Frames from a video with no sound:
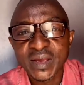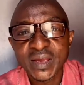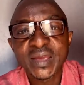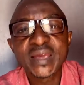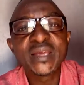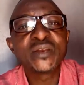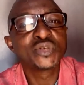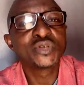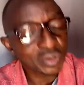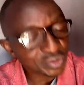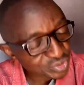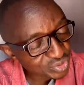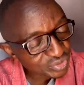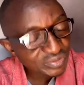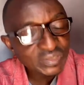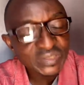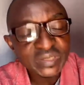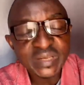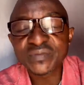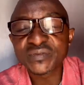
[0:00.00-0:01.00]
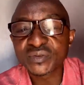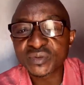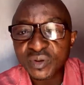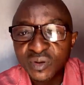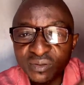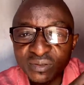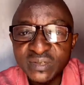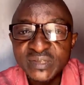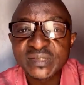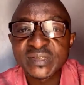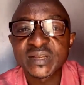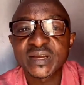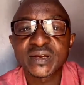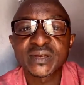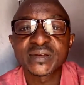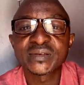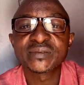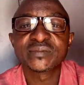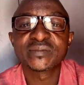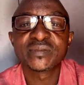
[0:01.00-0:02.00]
he doesn't even understand